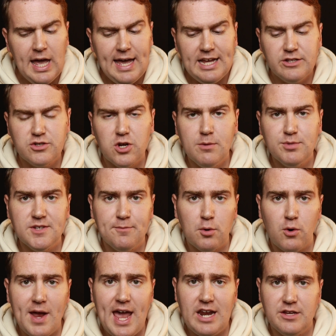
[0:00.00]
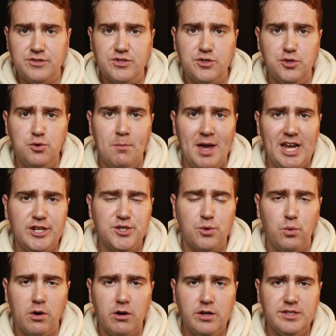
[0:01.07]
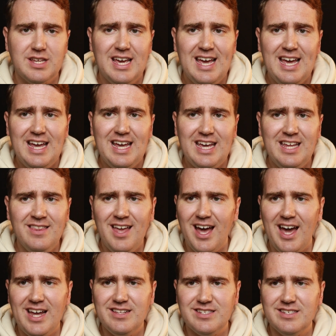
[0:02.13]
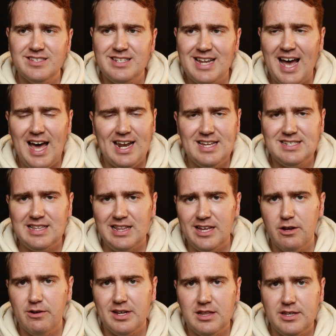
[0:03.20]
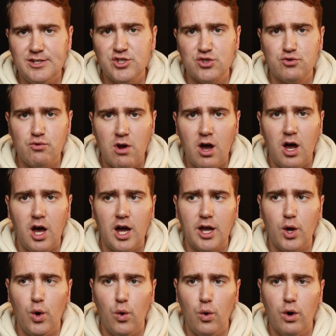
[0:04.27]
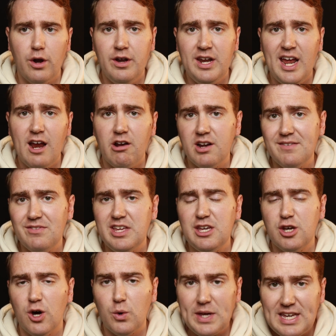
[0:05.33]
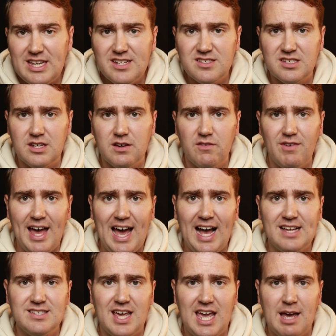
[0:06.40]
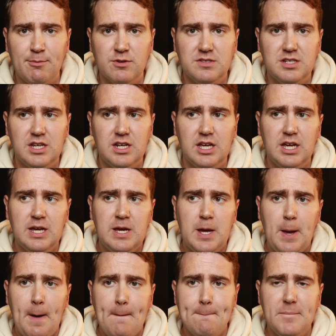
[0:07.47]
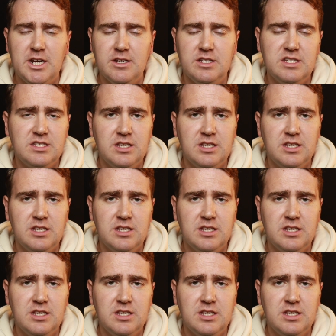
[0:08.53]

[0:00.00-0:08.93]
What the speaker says: In terms of Miranda's two major works, In the Heights is not as lyrically strong or narratively cohesive as Hamilton, but it is